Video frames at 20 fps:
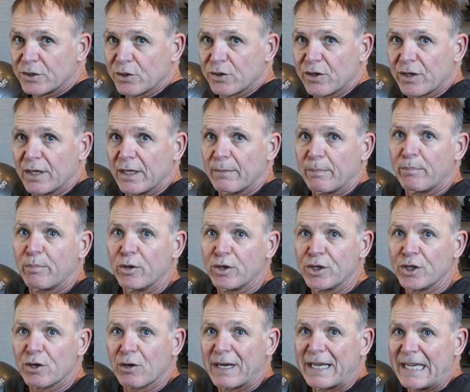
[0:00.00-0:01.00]
You're going to put
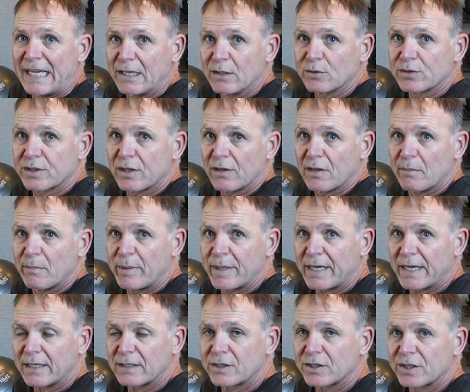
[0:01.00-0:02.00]
your heels on the
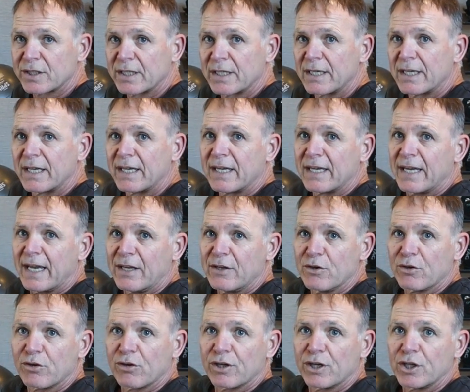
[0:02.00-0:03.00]
bench, and
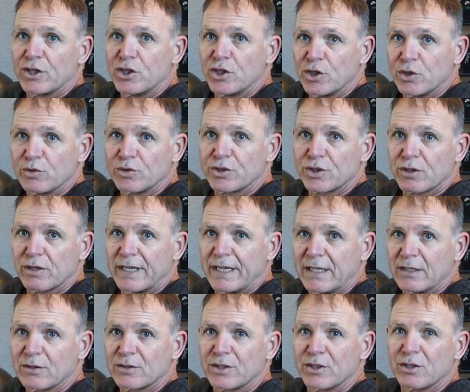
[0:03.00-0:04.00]
you're going to use your
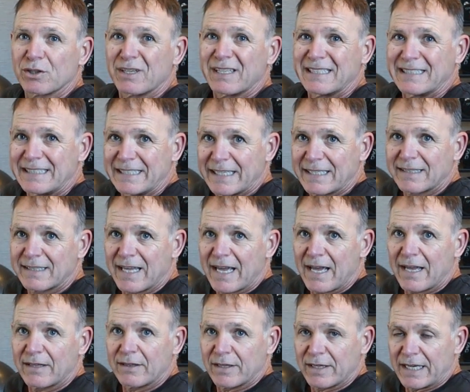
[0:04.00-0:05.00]
heels, and you're going to dig
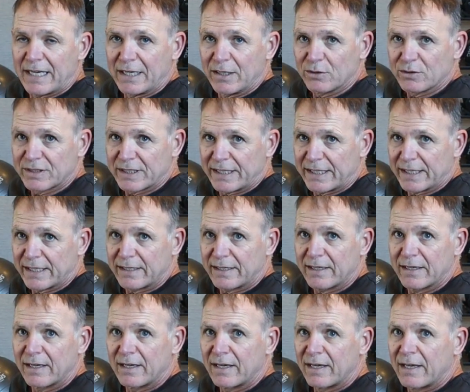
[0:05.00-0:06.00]
the heels in,
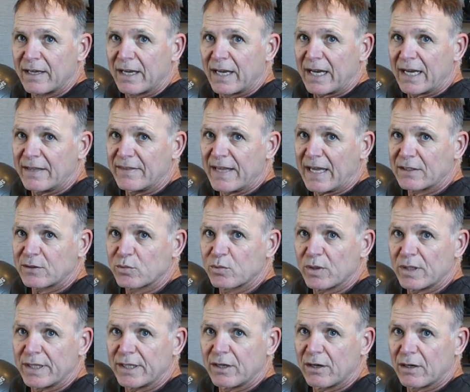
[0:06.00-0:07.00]
and that's
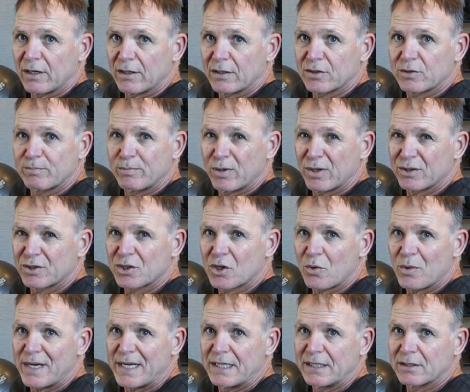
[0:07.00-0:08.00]
really going to put a
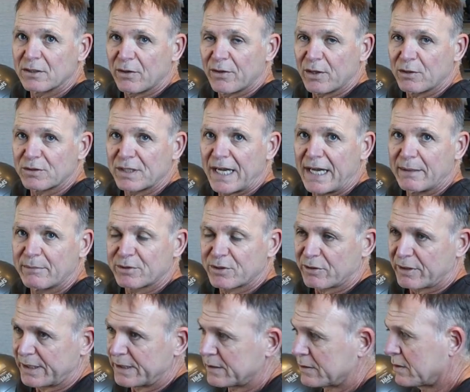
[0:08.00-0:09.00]
squeeze on those
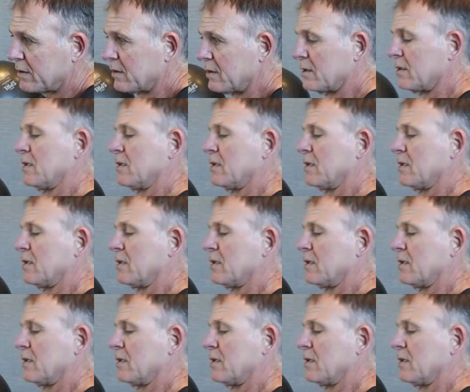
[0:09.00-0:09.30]
hamstrings.